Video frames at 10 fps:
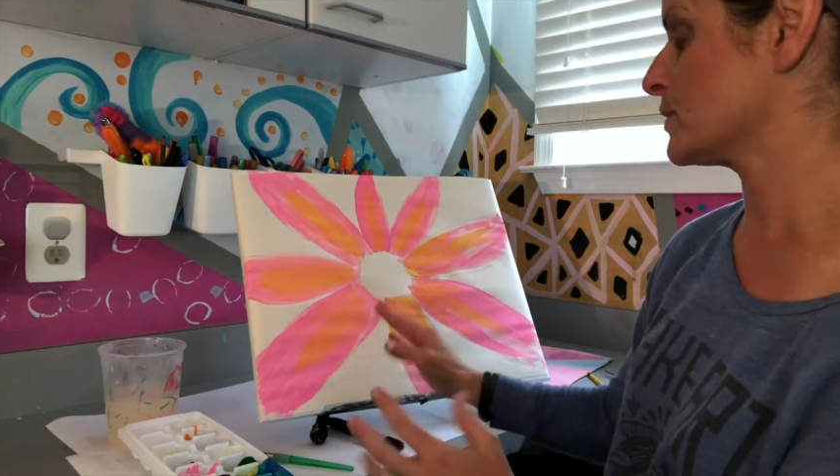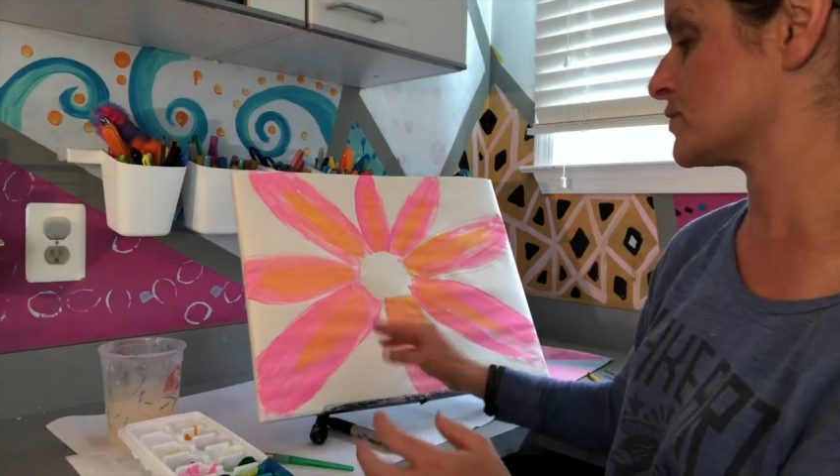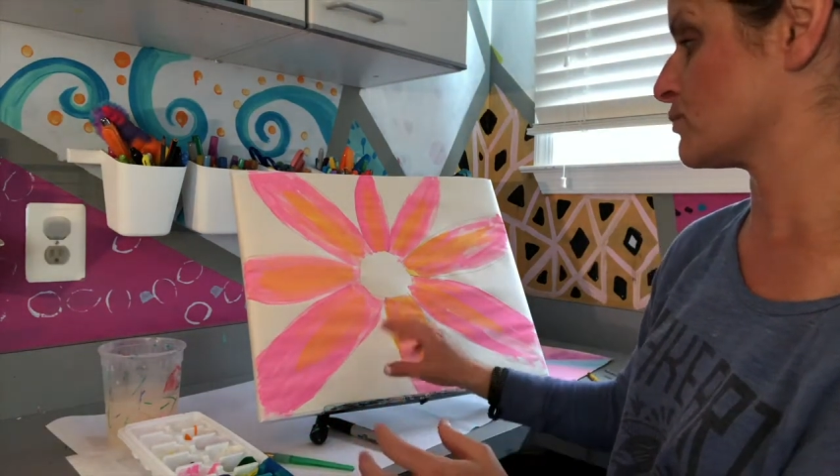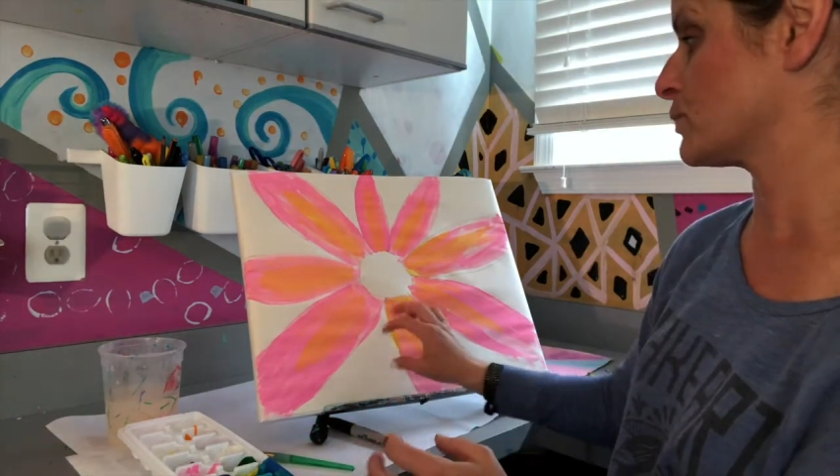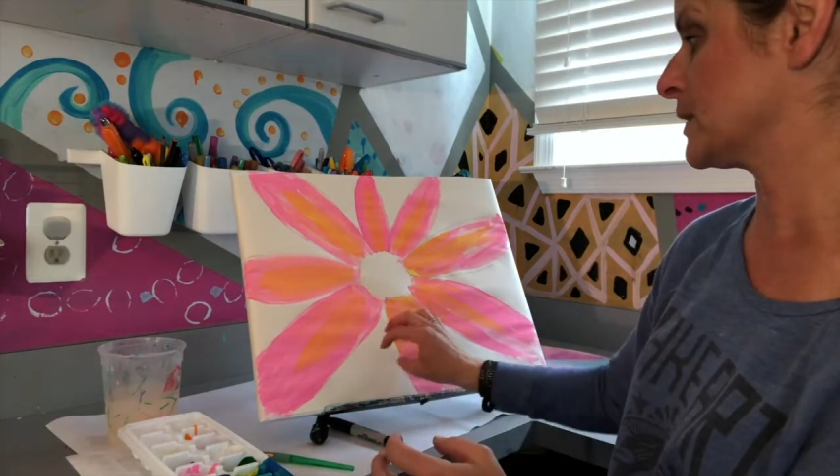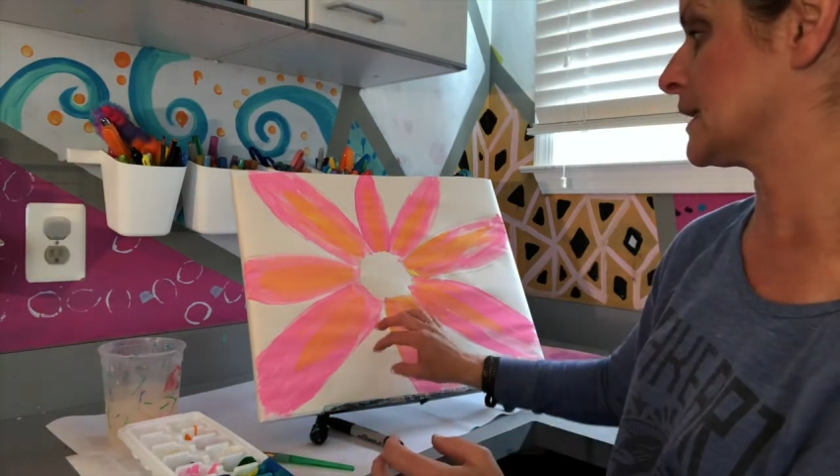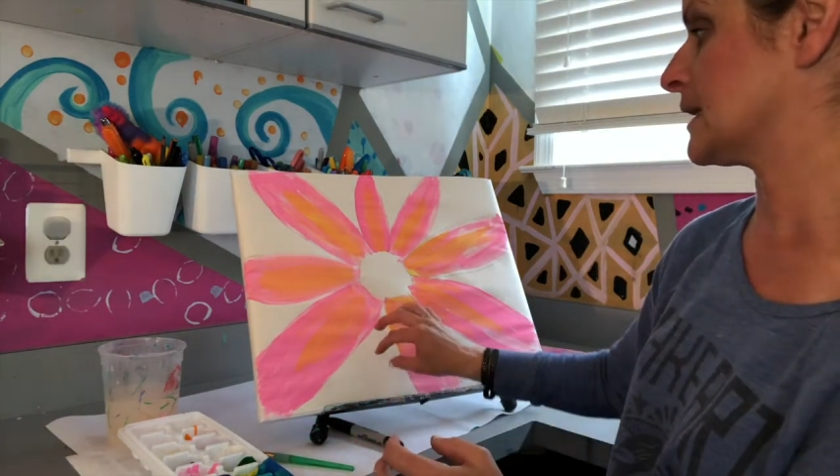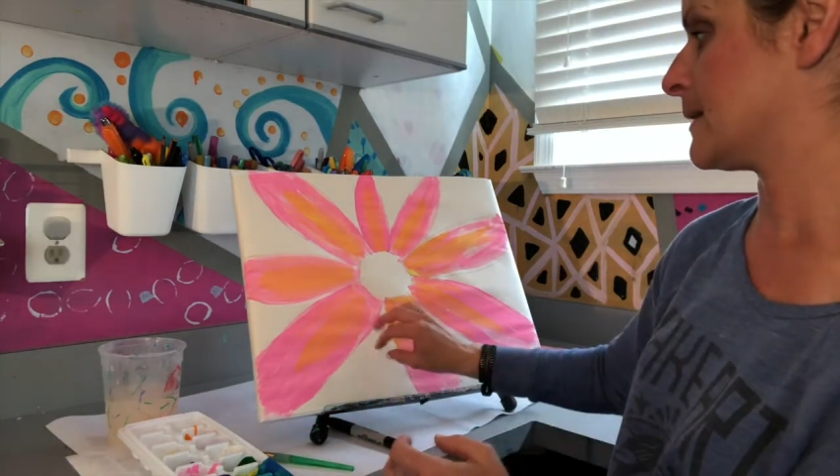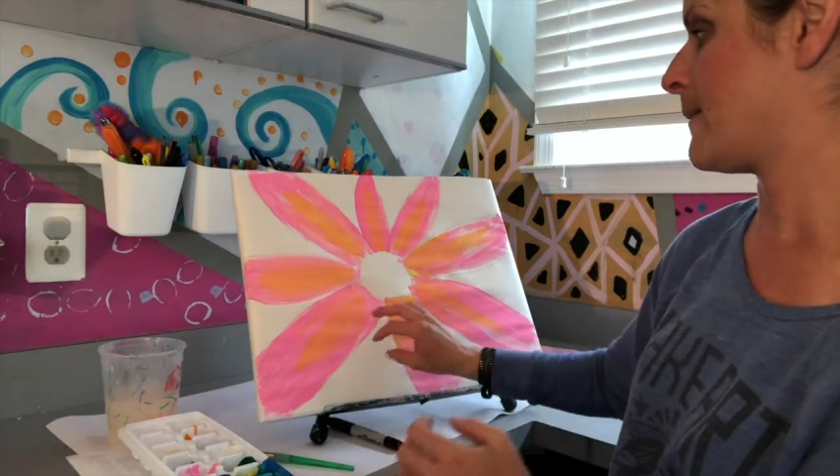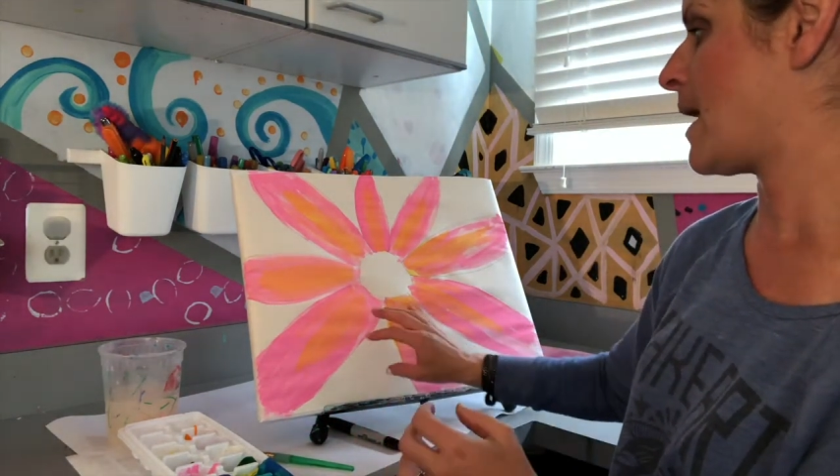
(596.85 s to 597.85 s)
it's really
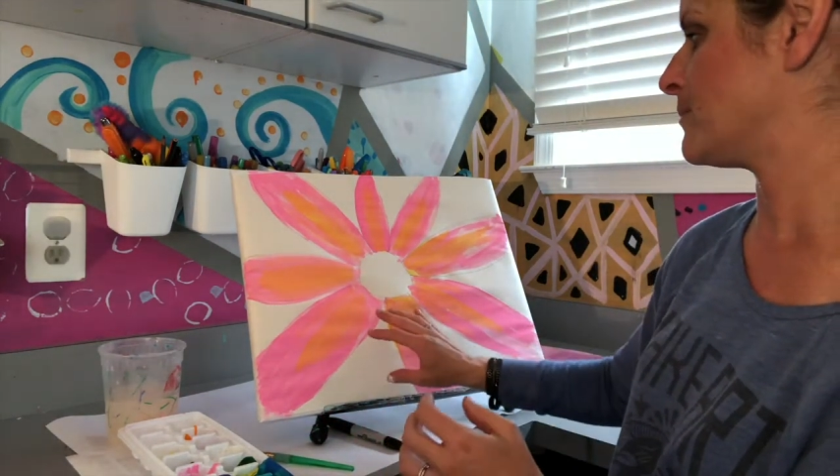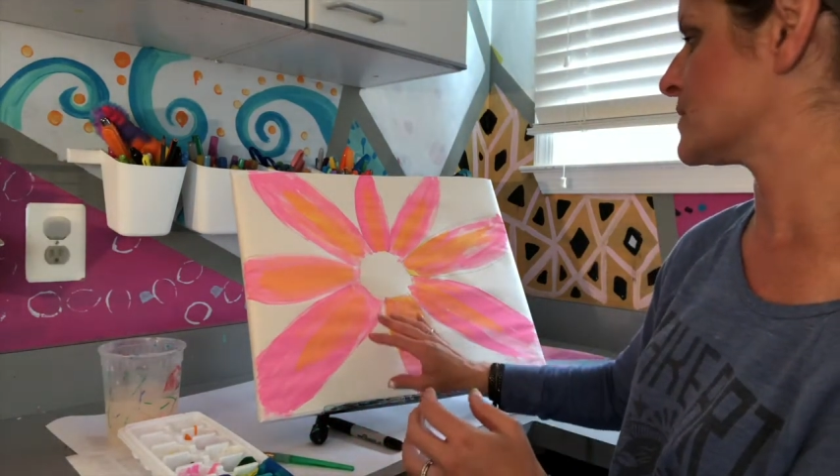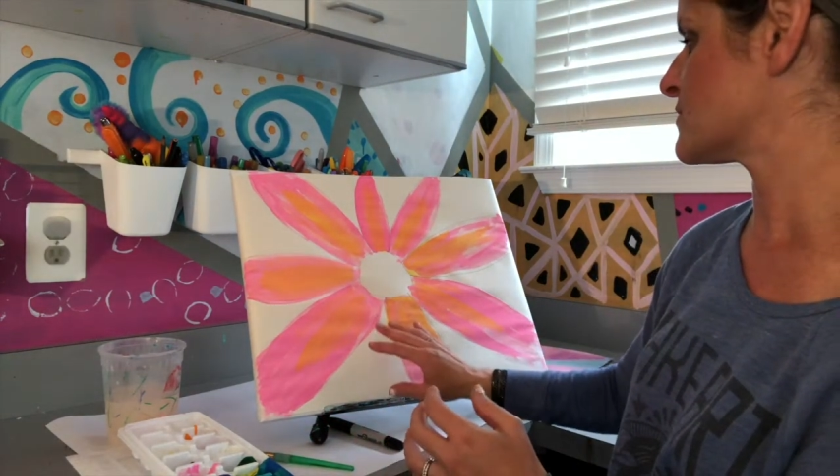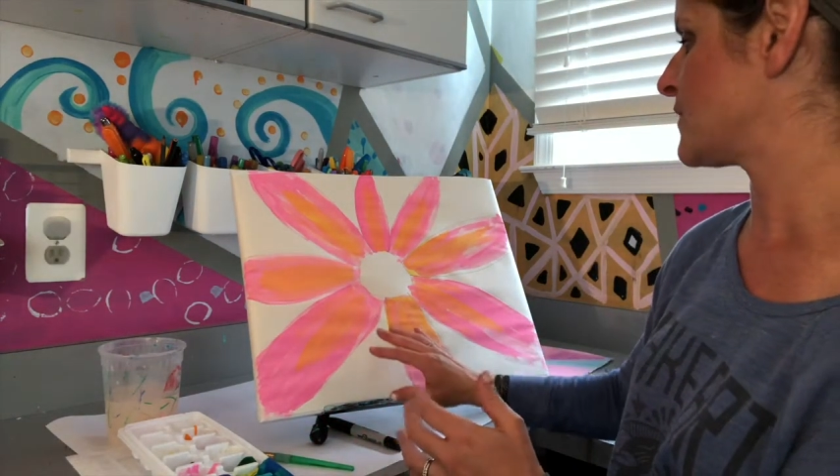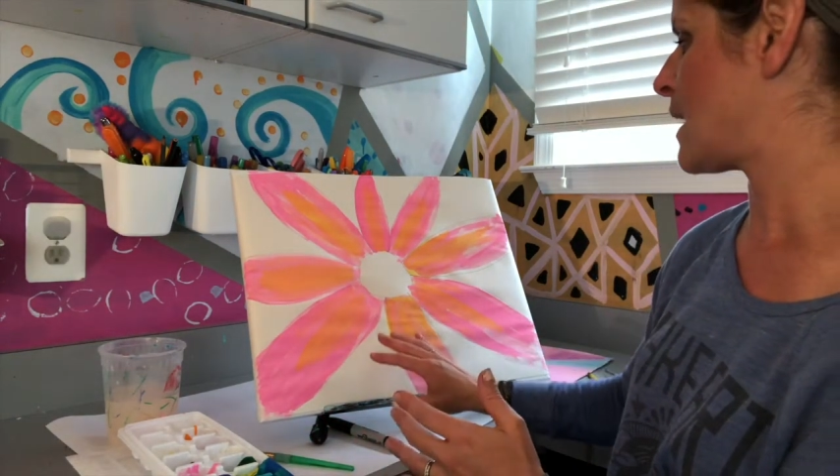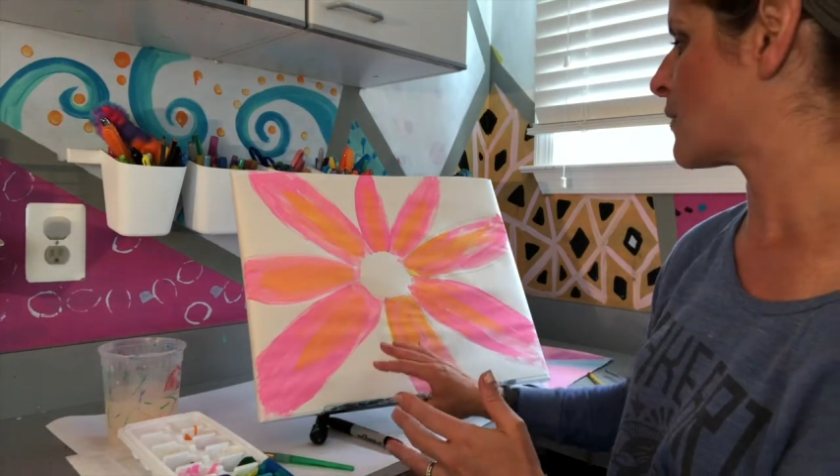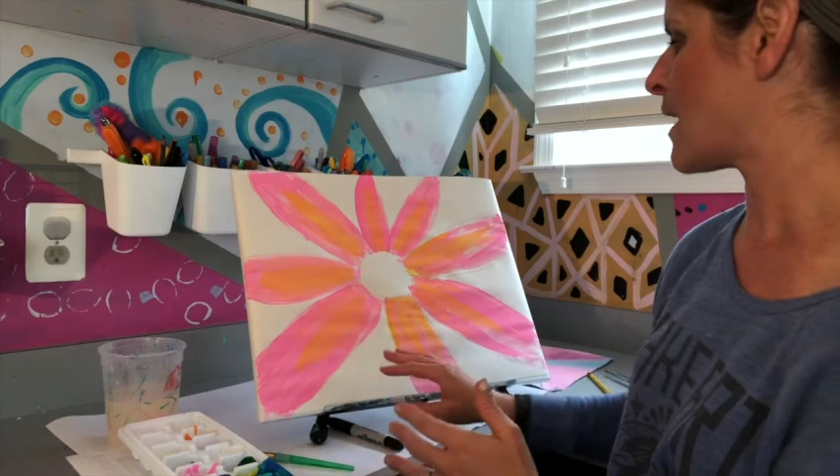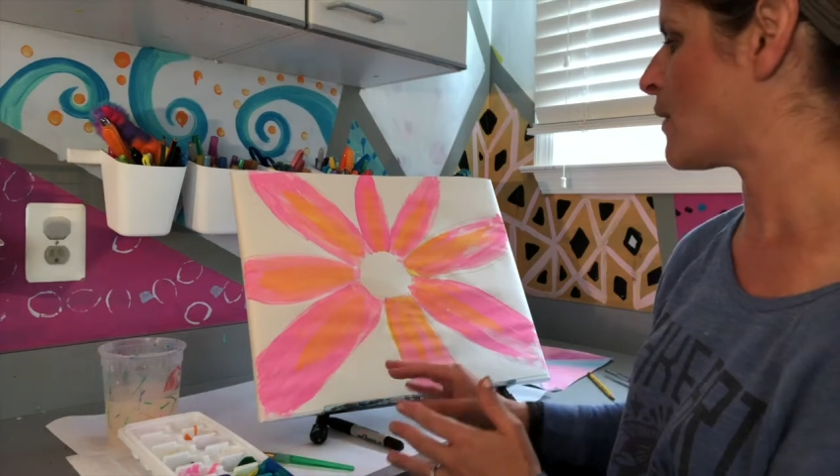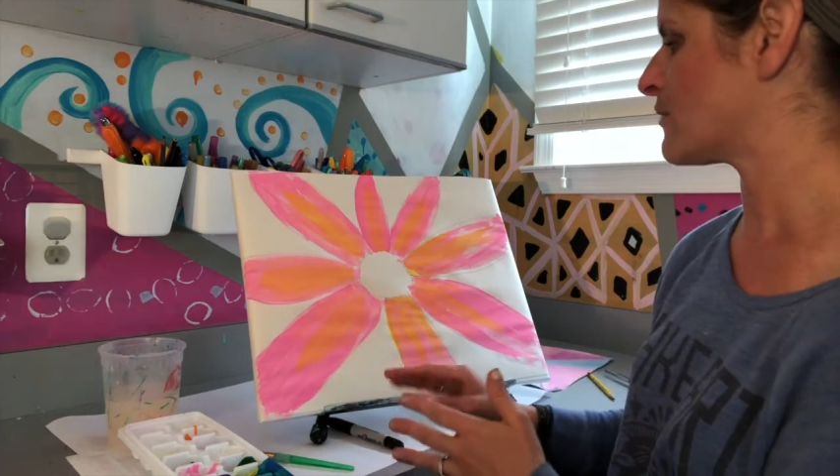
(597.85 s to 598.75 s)
gonna pop this flower out.